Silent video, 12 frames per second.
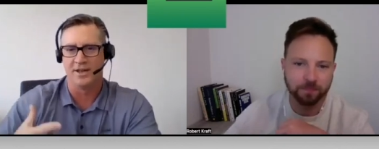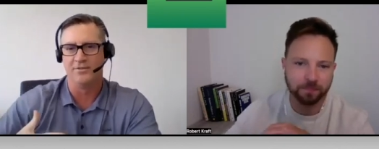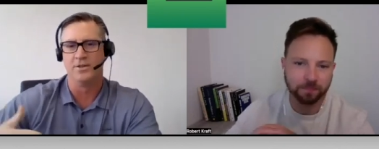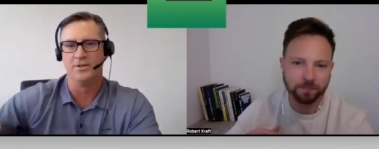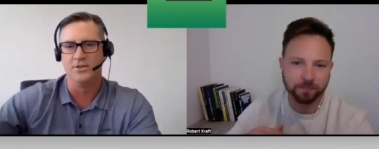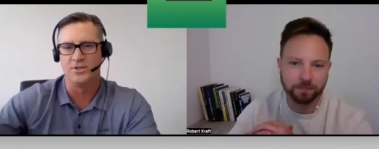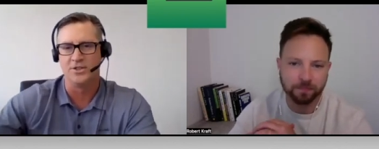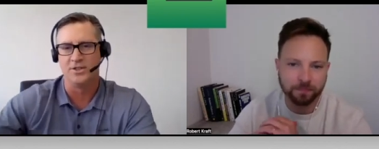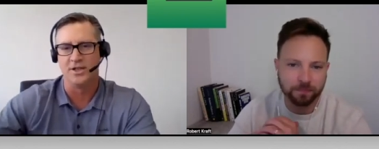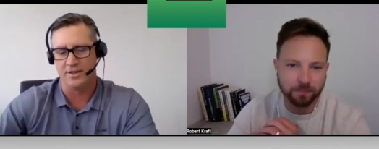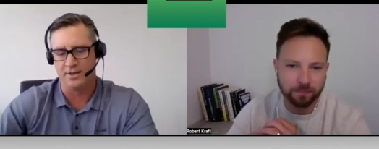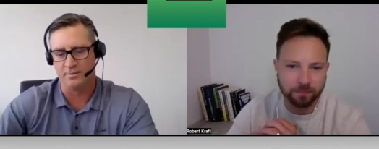Speaker 1: evolution,
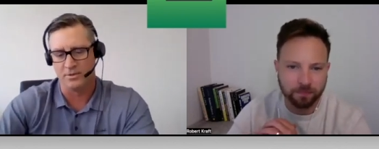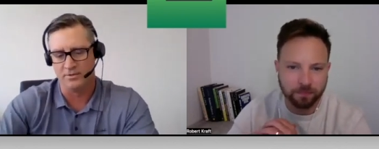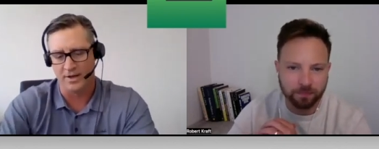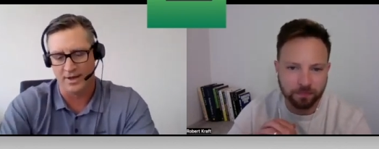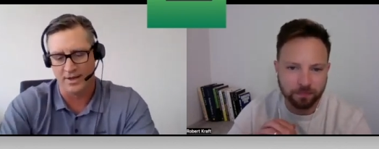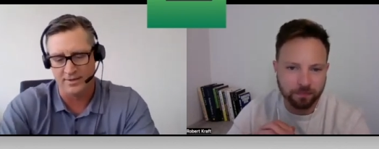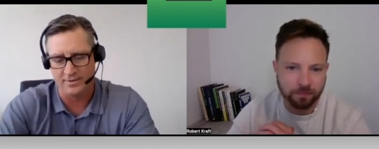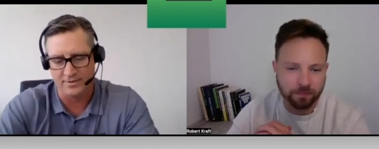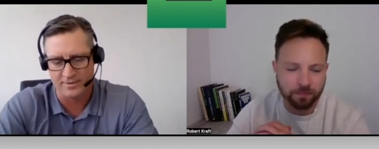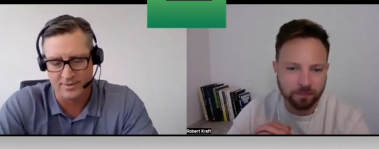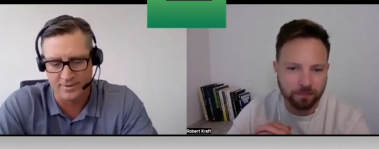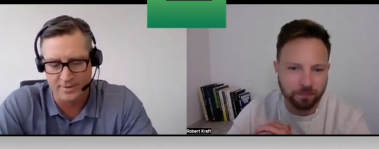I think,
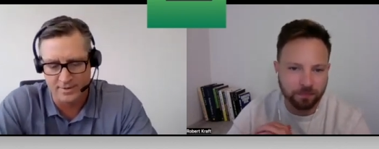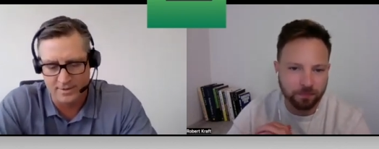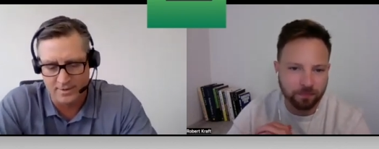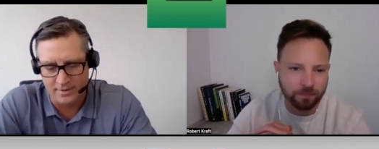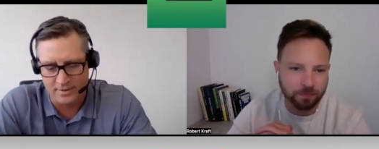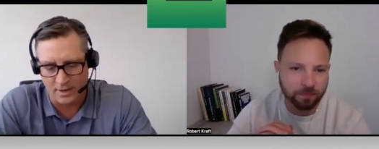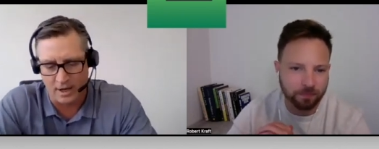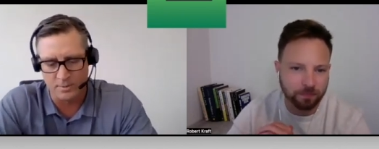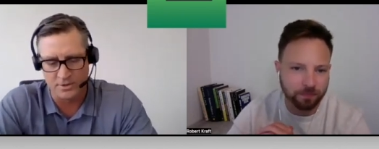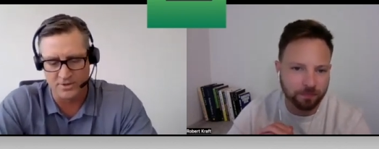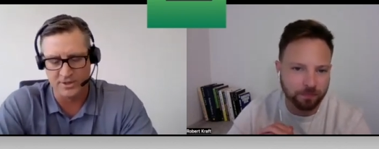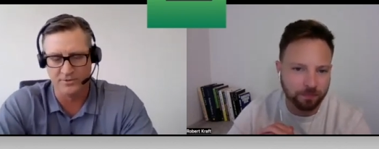provides
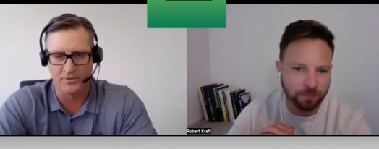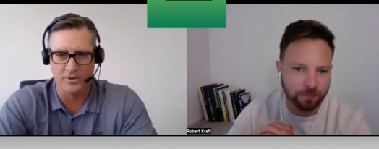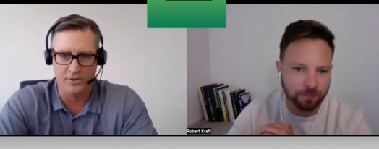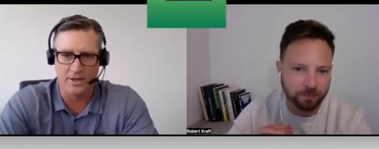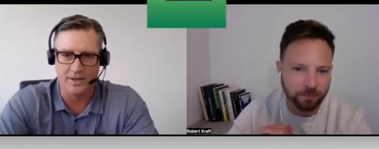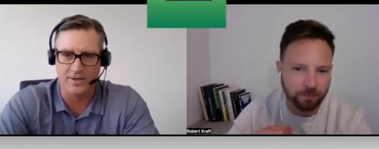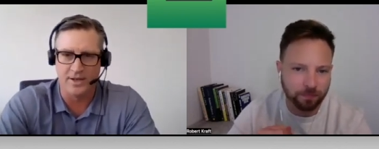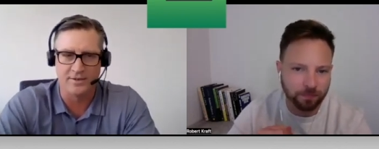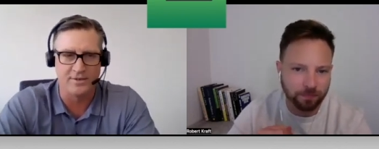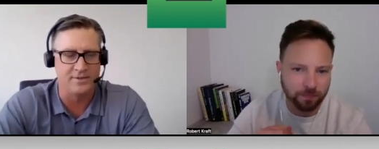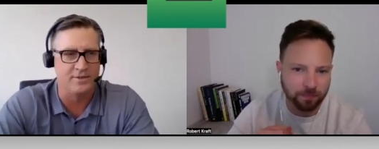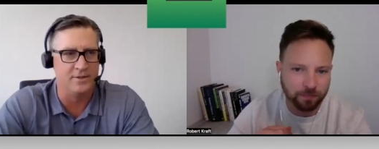opportunity for new
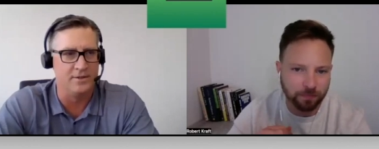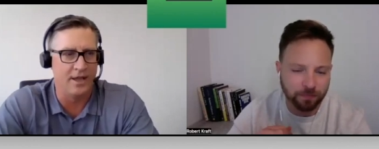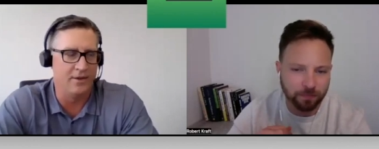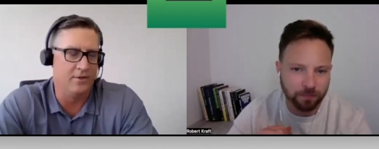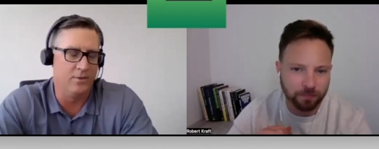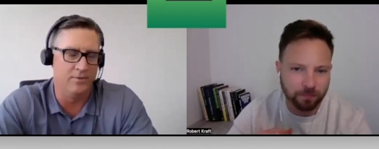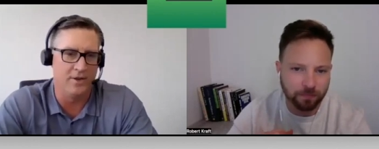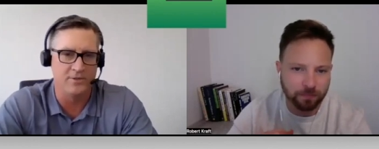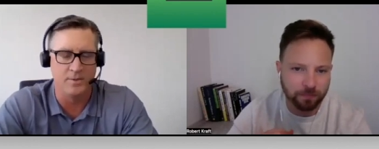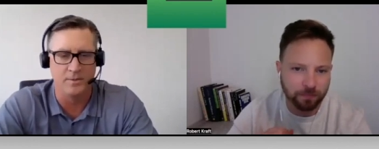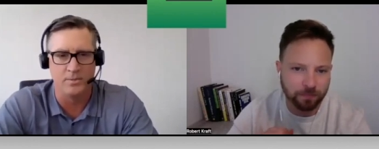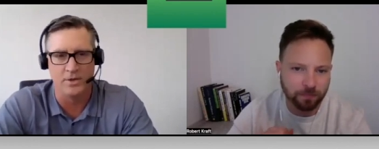indexes and, and new
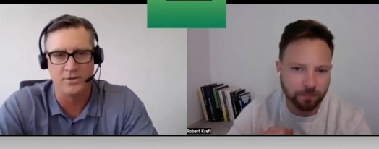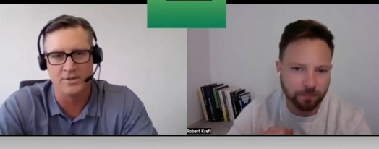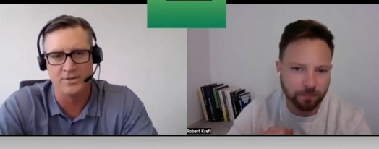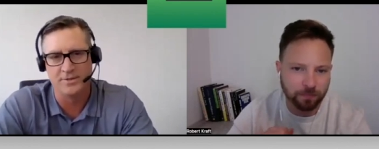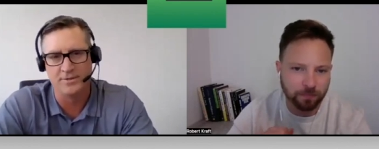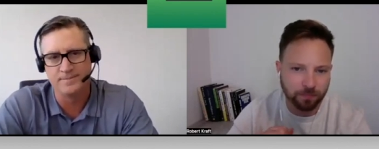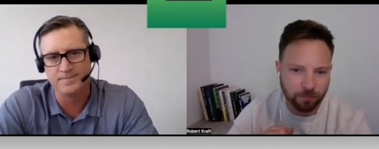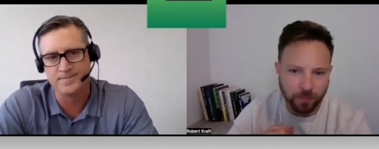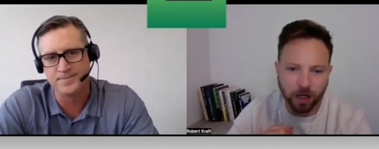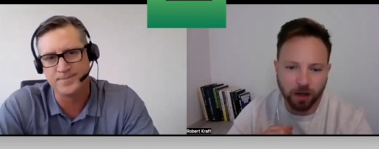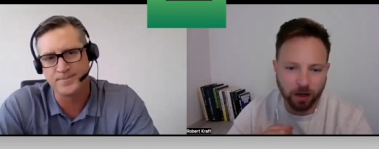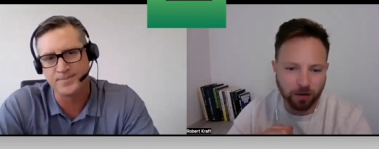investment approaches.
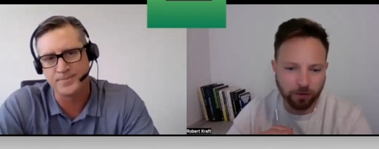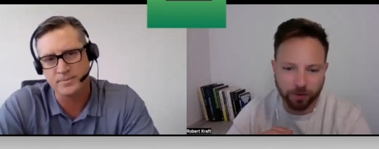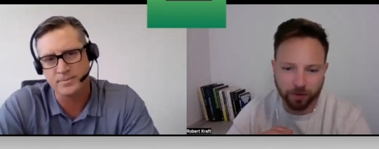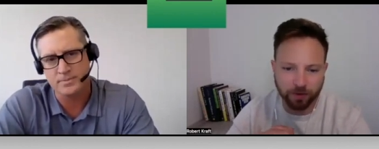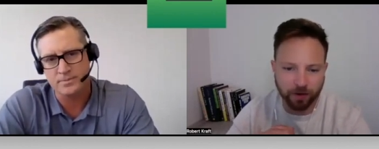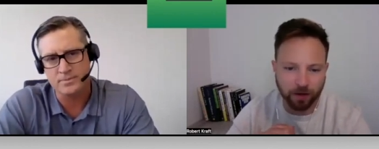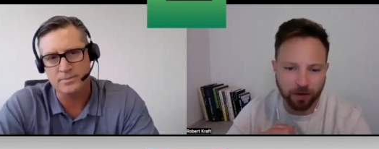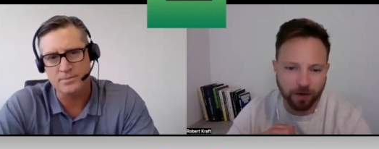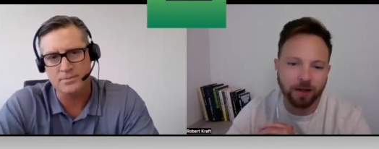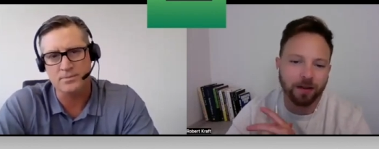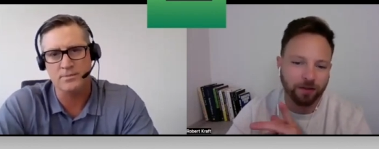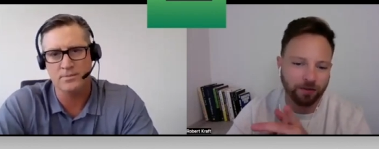
Speaker 2: one hundred percent.
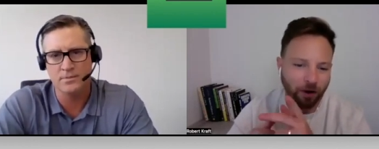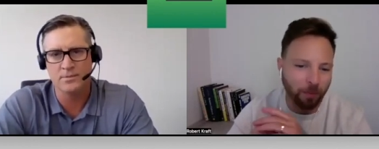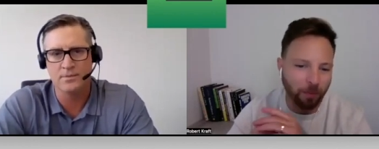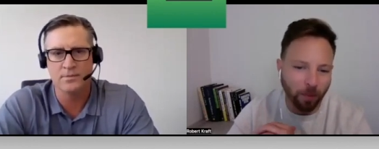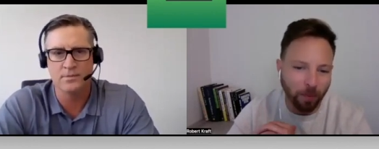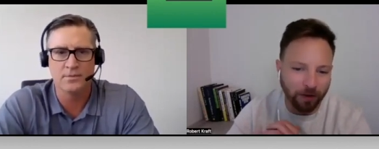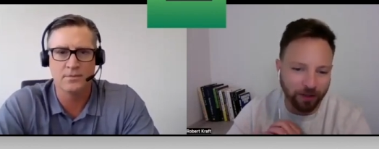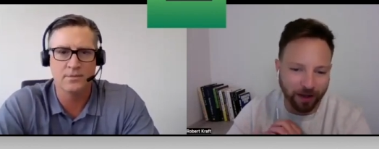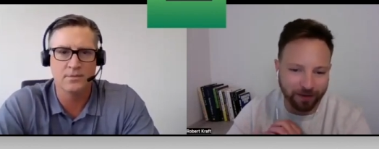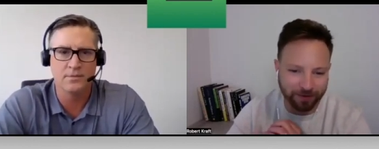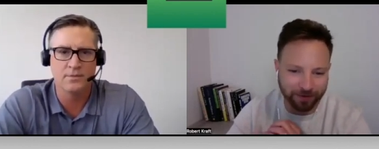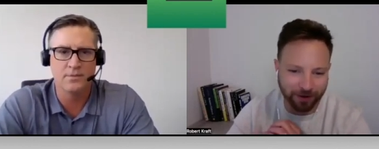Let's talk more about
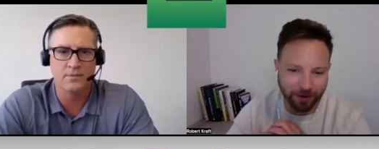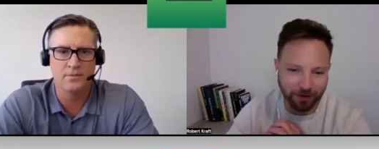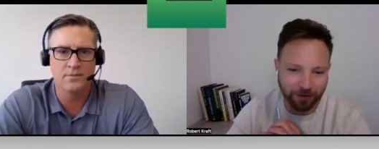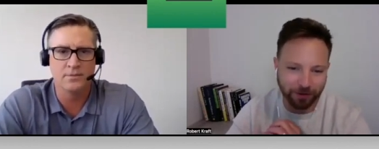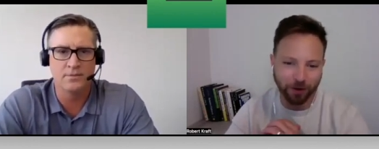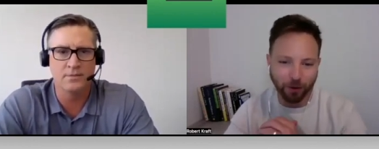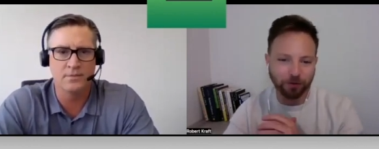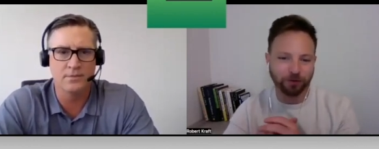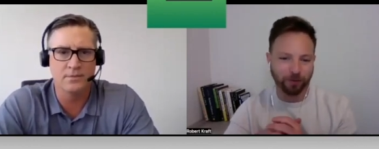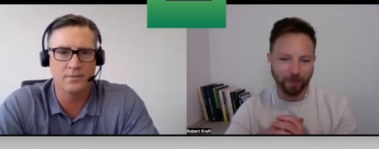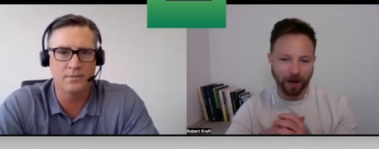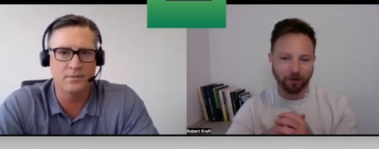that, the, the
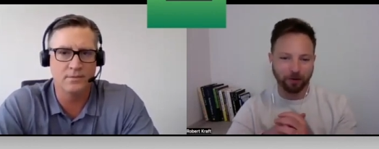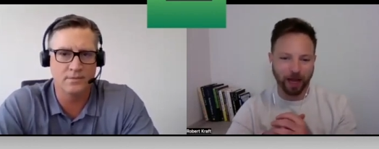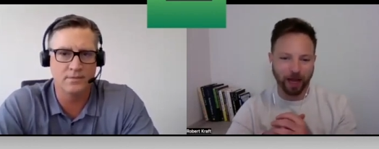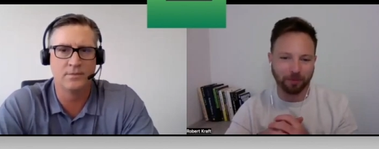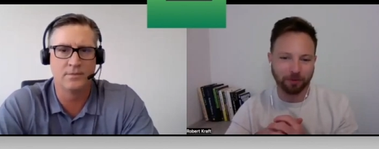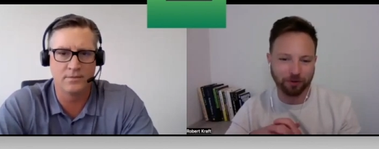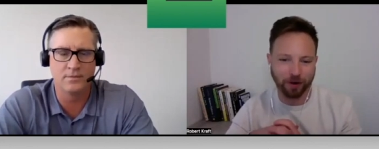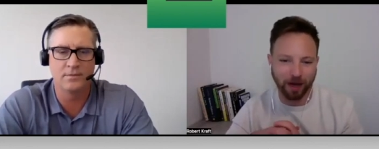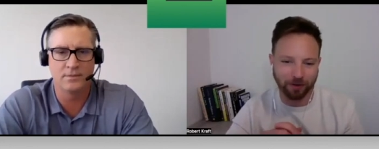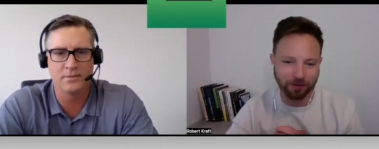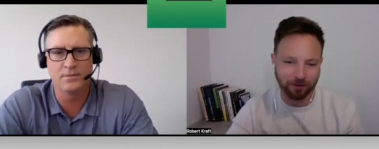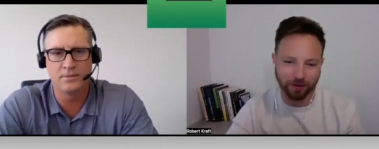ultra micro cap
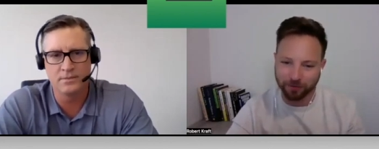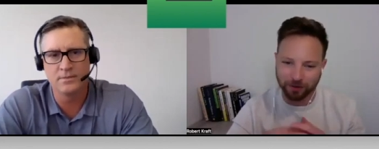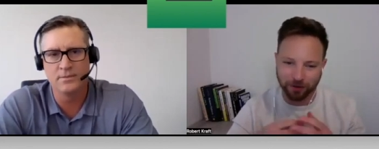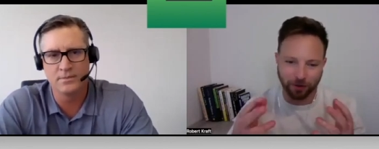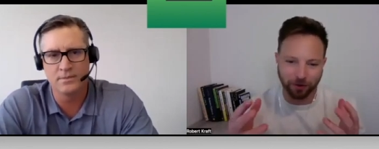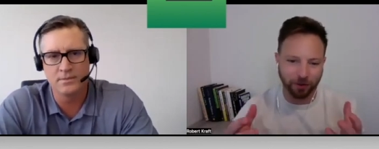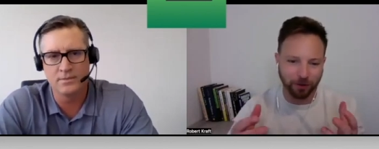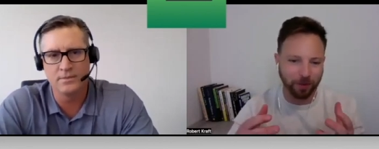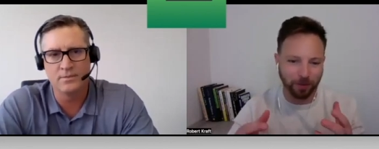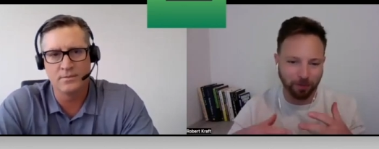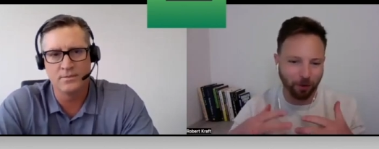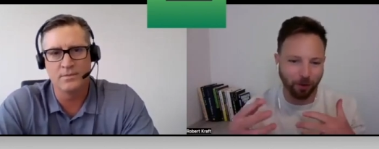strategy. I'd love to hear a
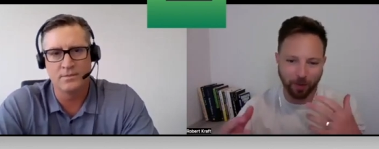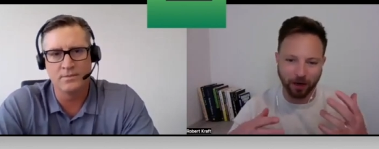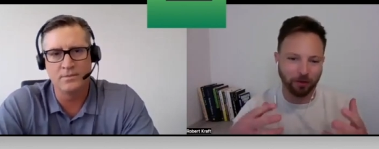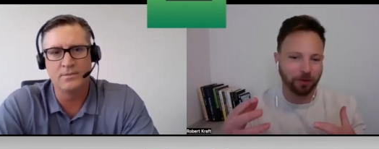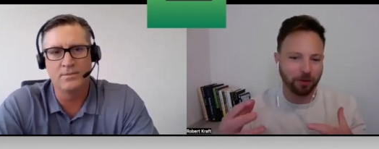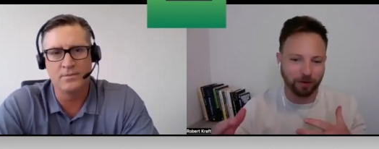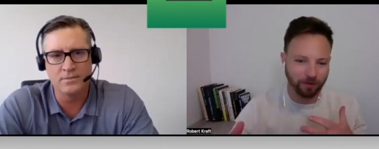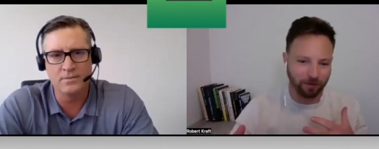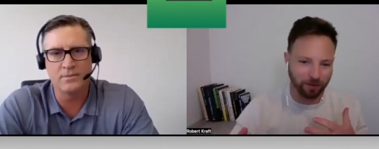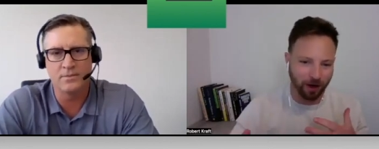little bit more about your thesis